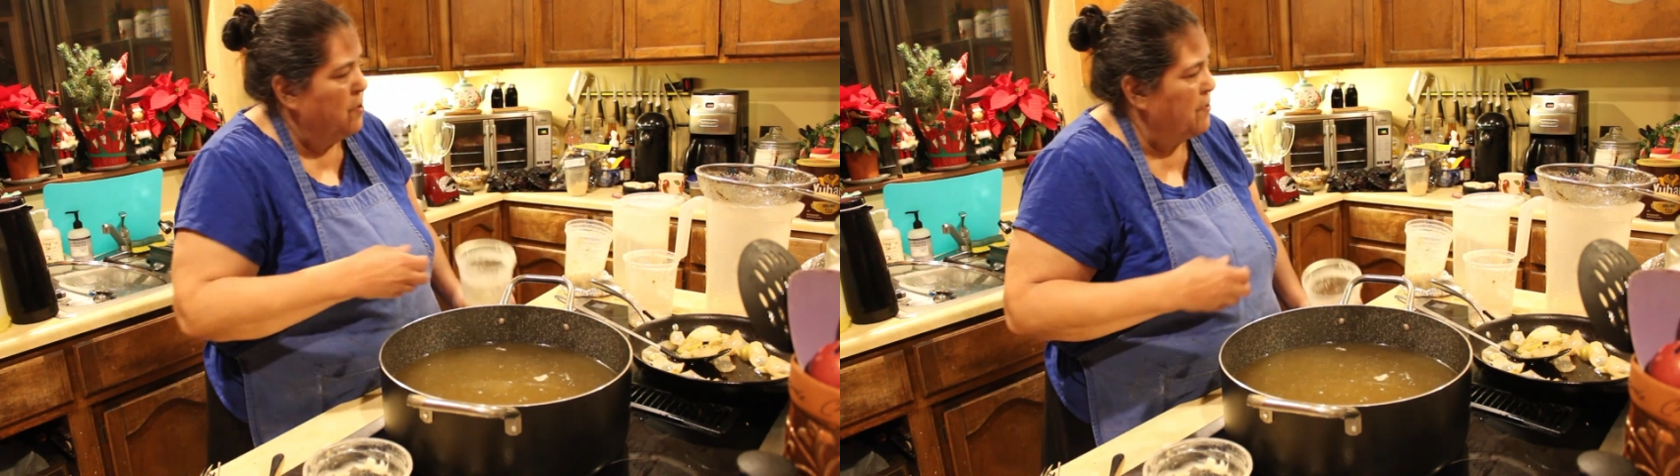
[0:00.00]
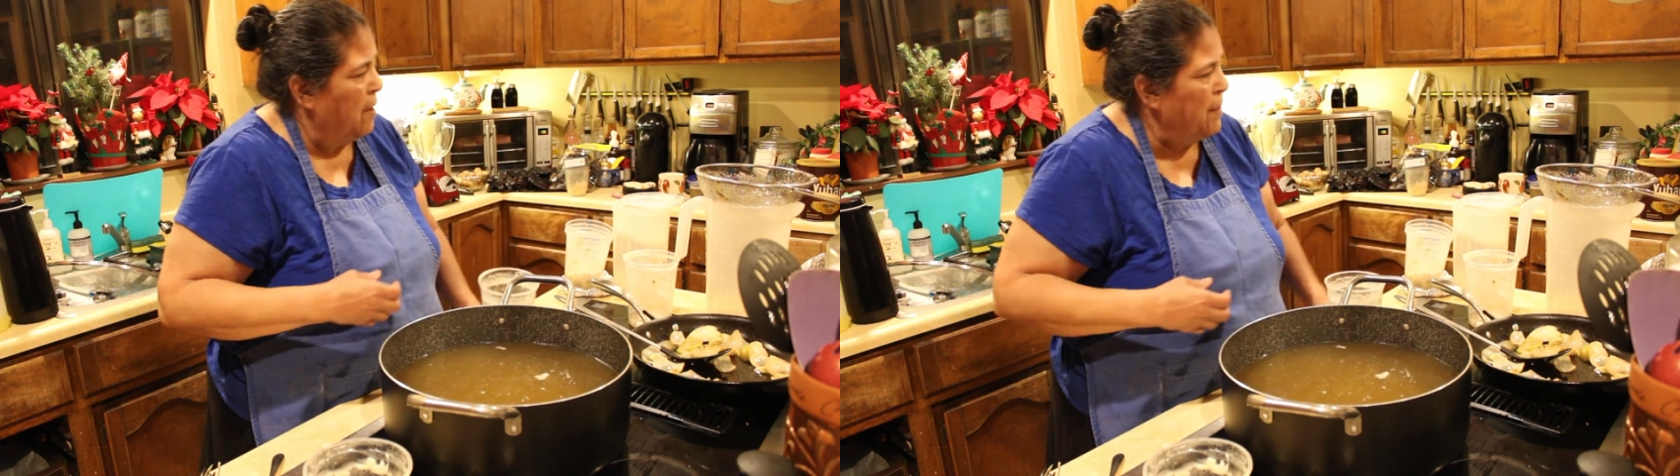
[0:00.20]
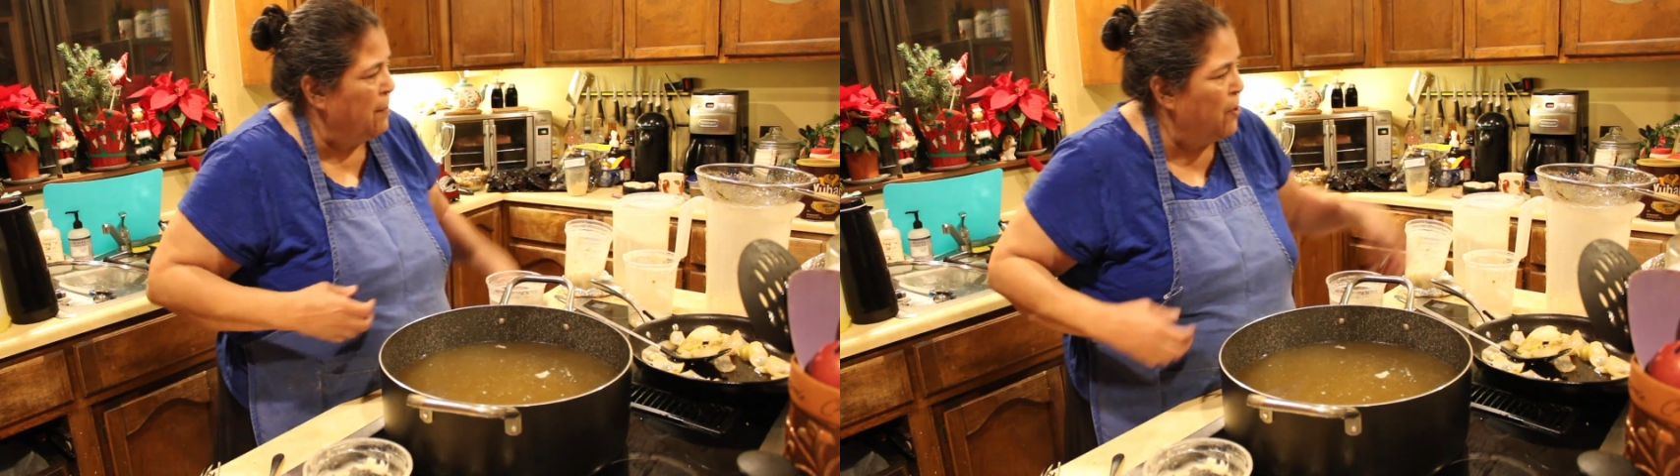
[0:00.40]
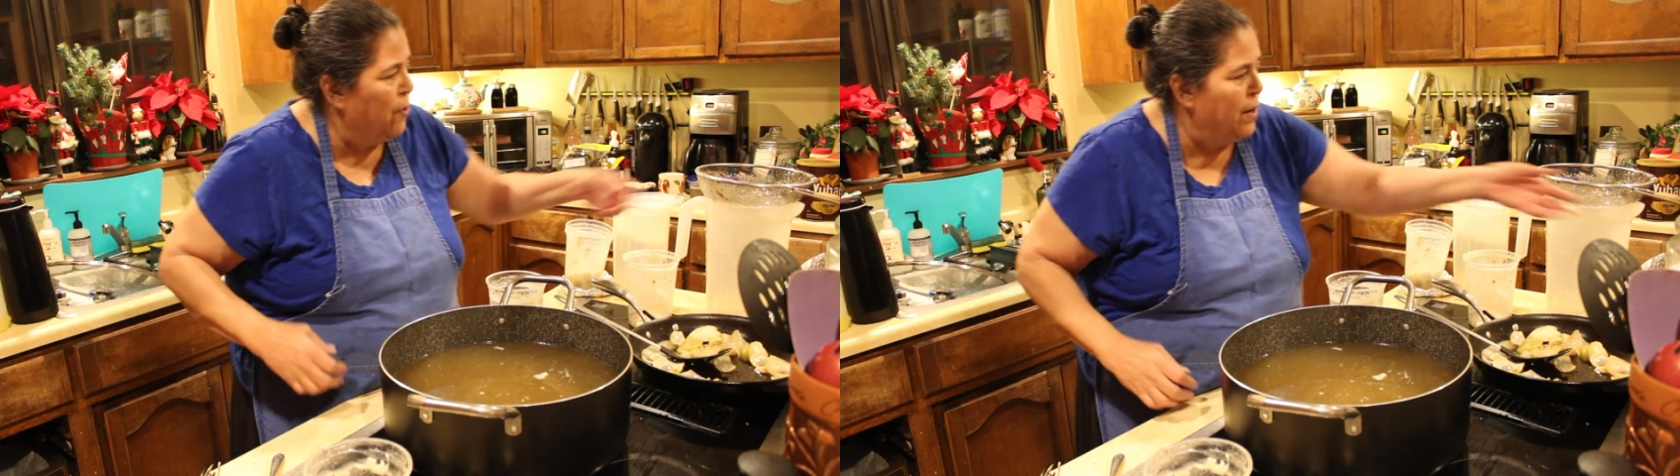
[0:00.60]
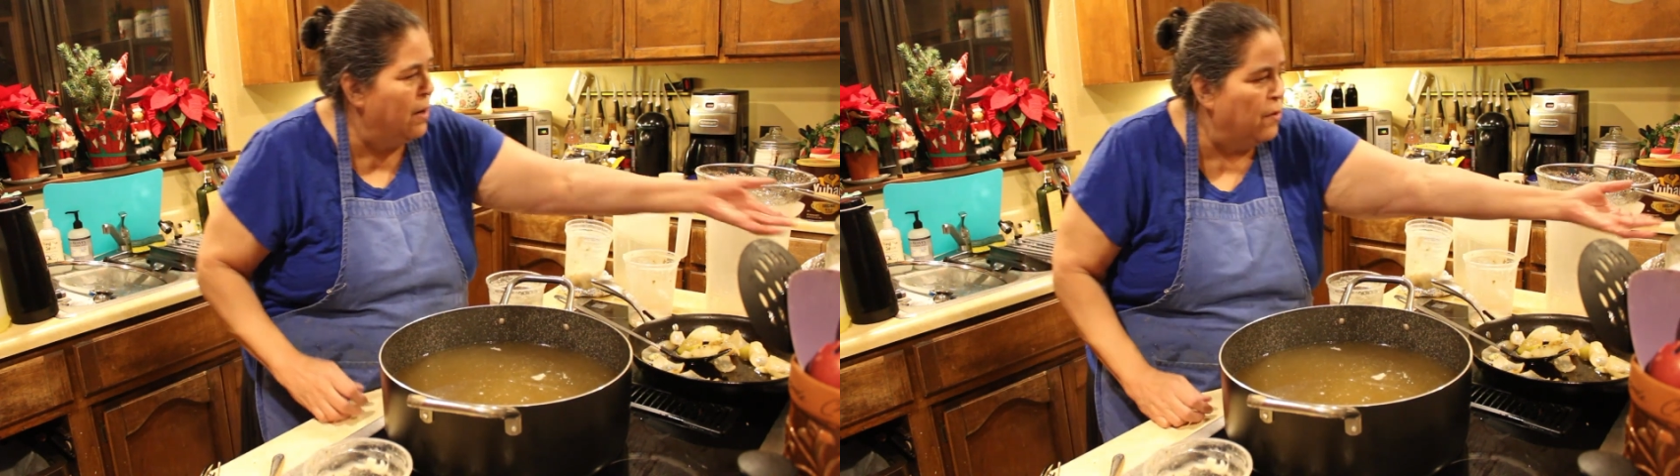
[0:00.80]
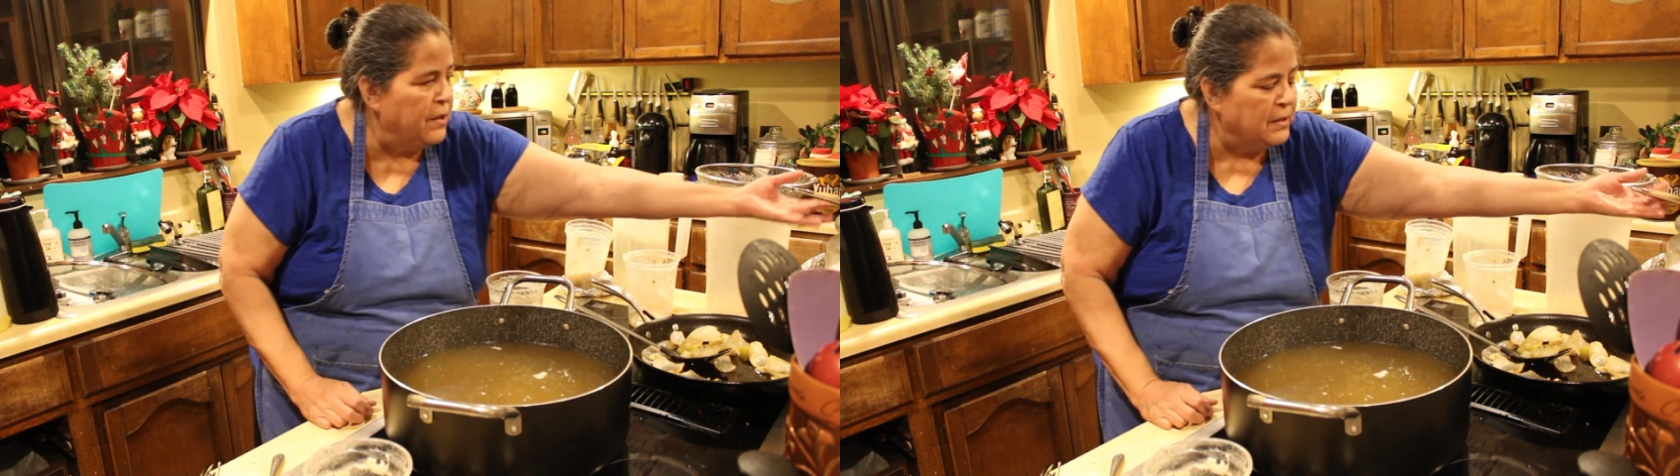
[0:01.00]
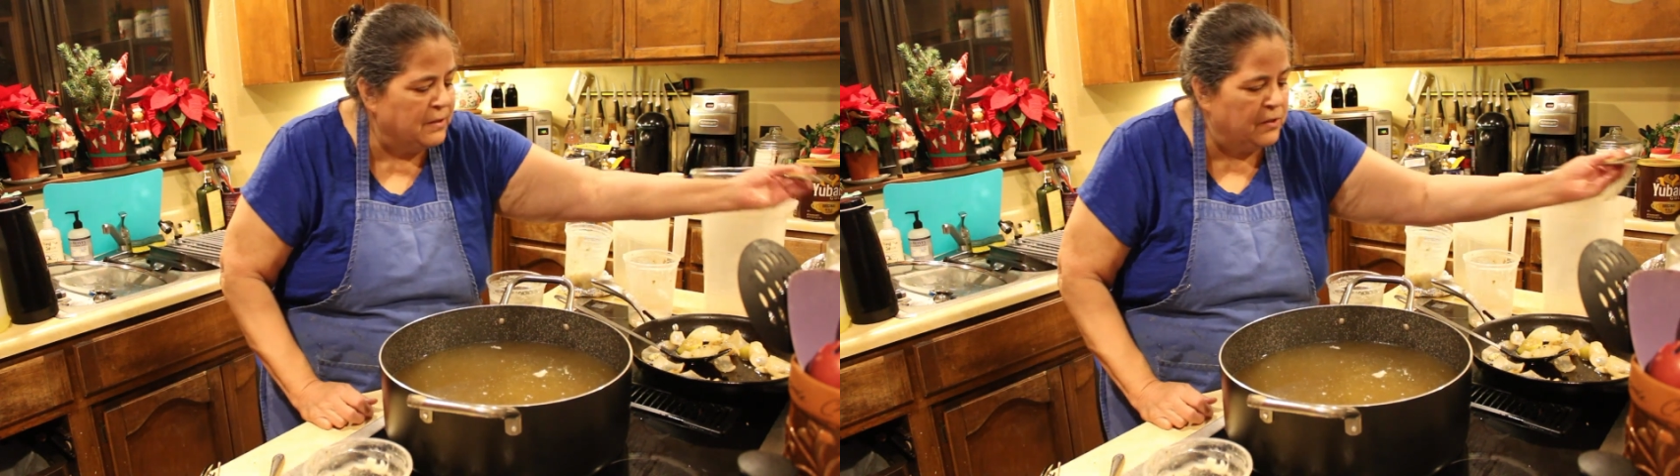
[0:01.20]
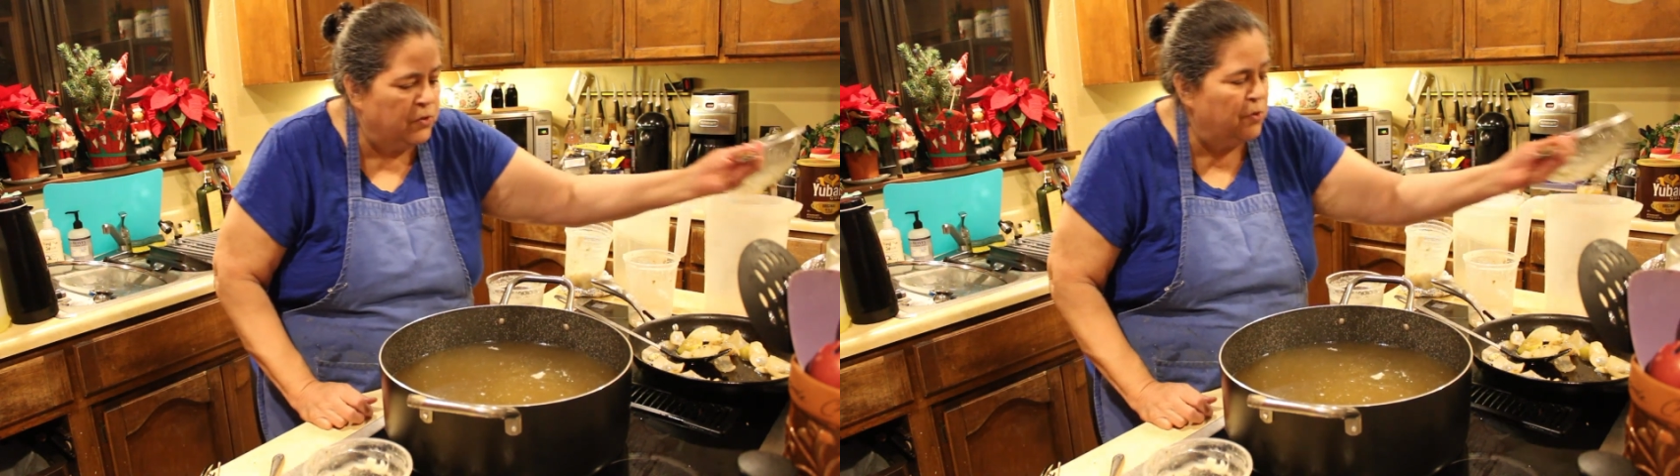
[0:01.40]
you saw me puree all
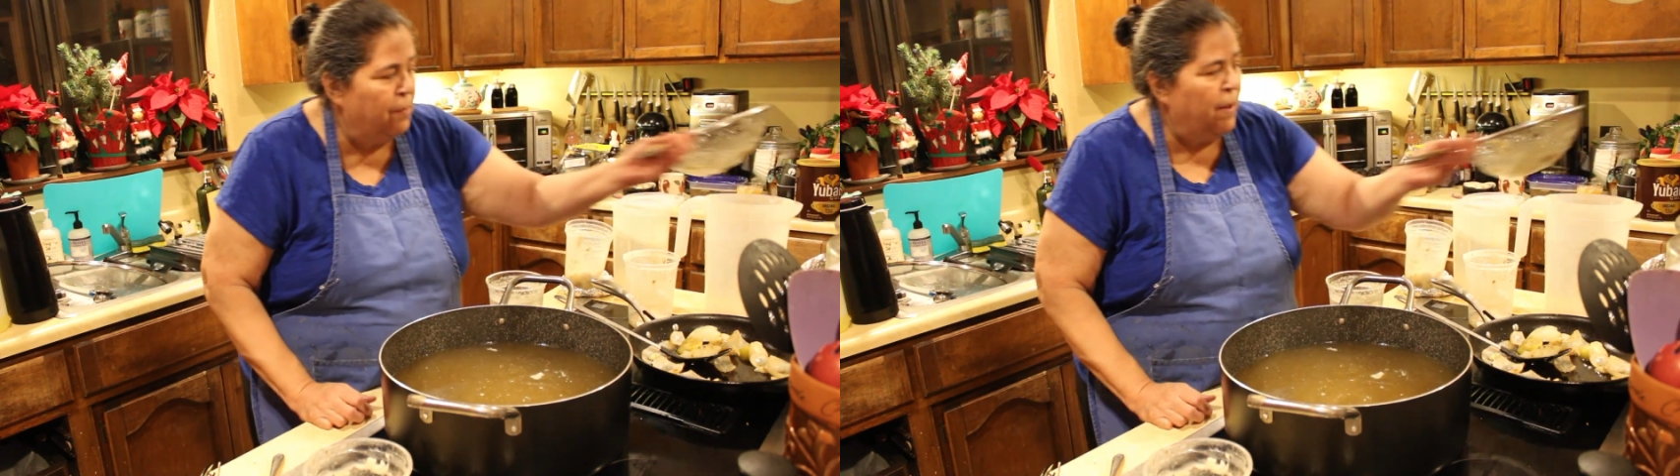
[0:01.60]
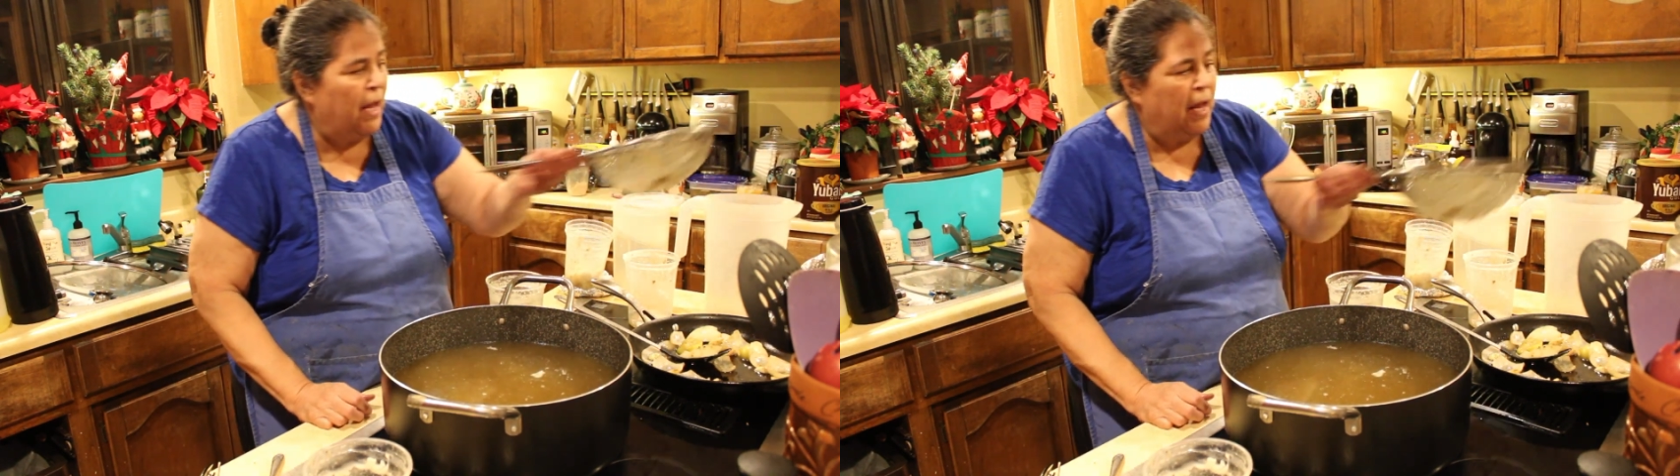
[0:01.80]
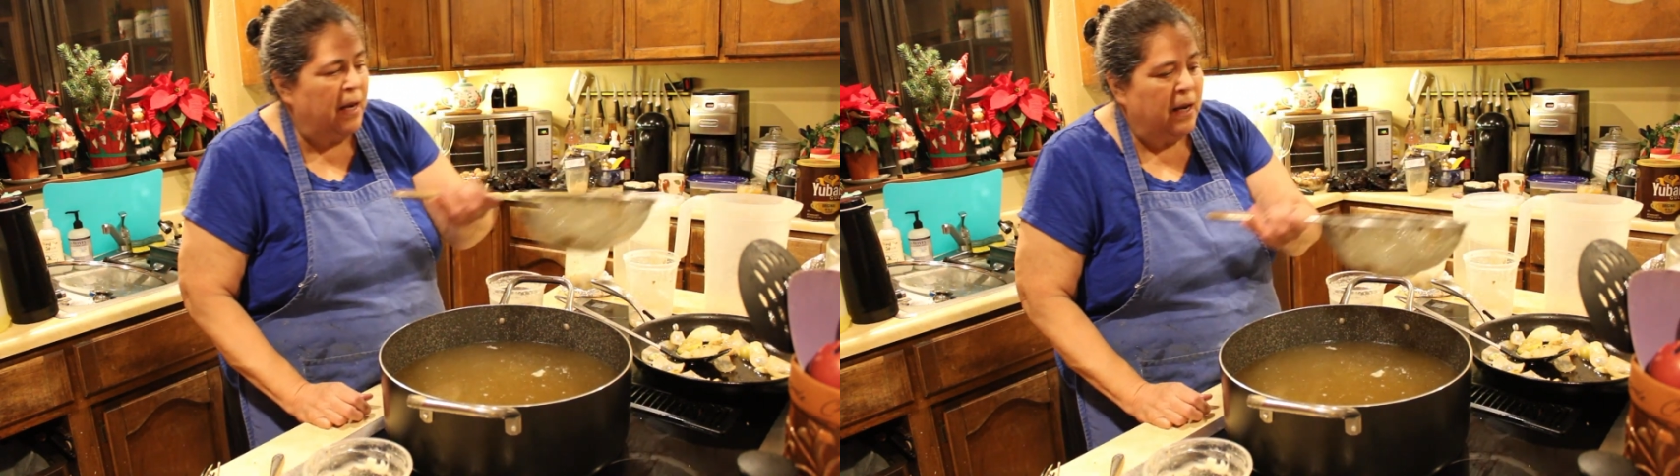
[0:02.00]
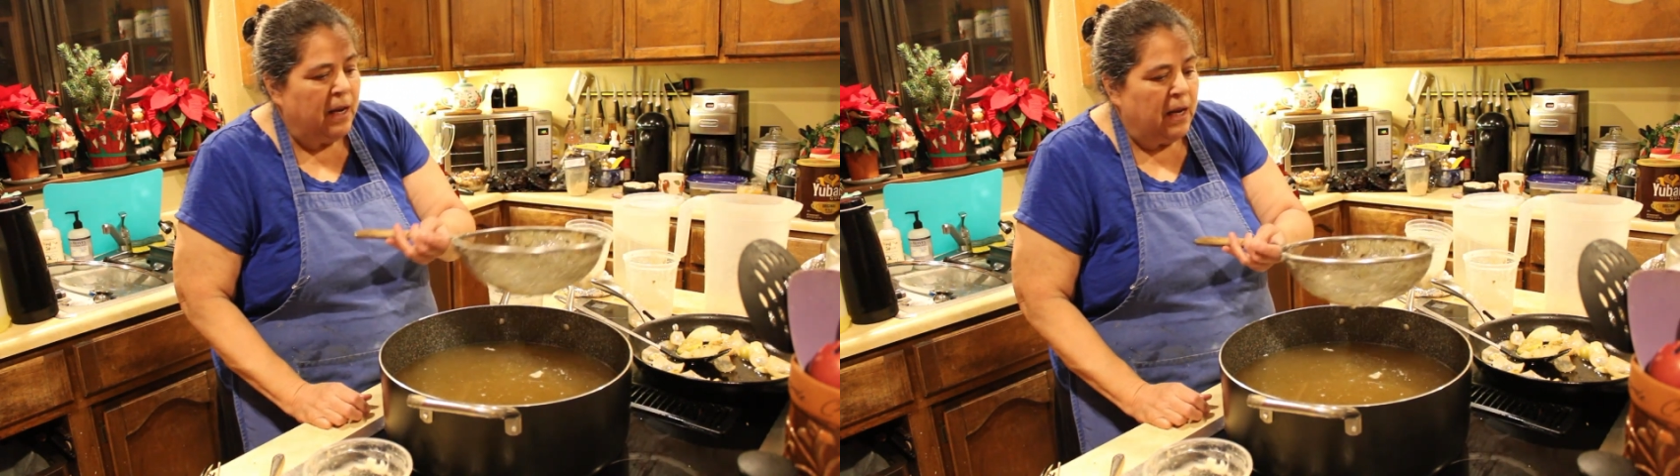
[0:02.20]
this into the pan,